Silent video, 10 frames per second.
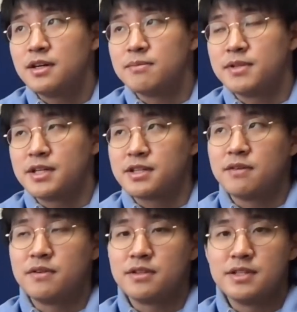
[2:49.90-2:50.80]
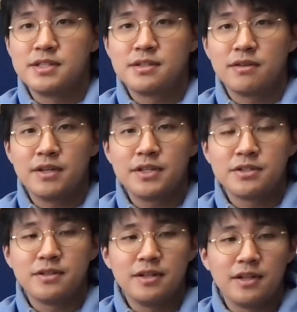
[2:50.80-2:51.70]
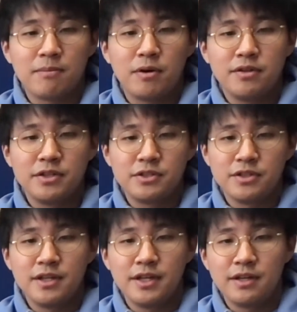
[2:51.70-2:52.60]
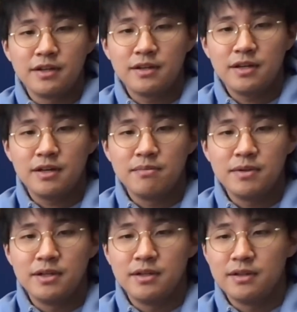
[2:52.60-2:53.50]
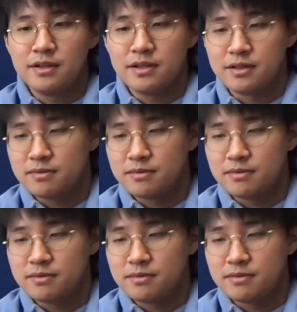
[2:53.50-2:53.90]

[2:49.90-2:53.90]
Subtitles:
takes care of all the installation and like partitioning in the